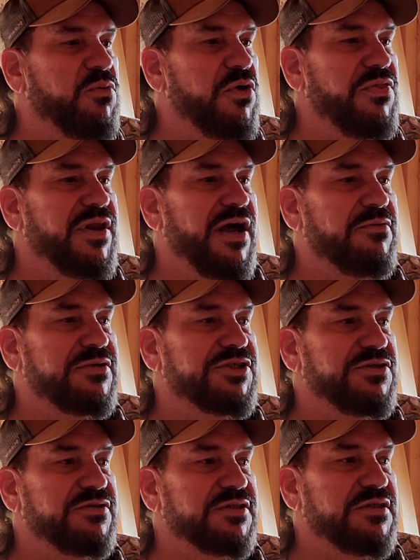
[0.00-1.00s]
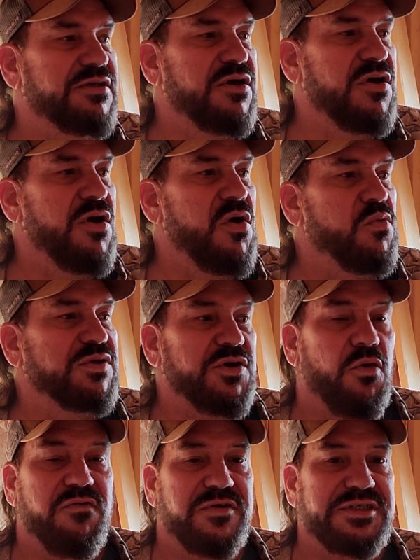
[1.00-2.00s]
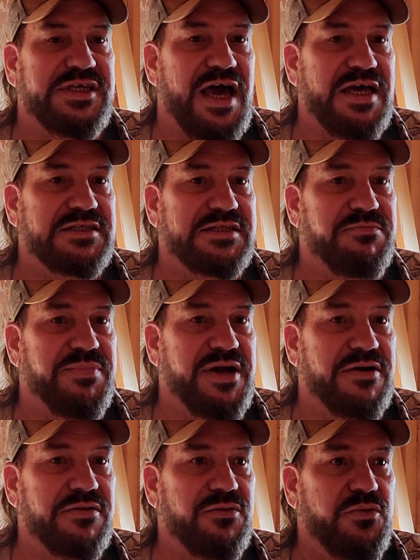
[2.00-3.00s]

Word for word: wood that I was using was oversized compared to the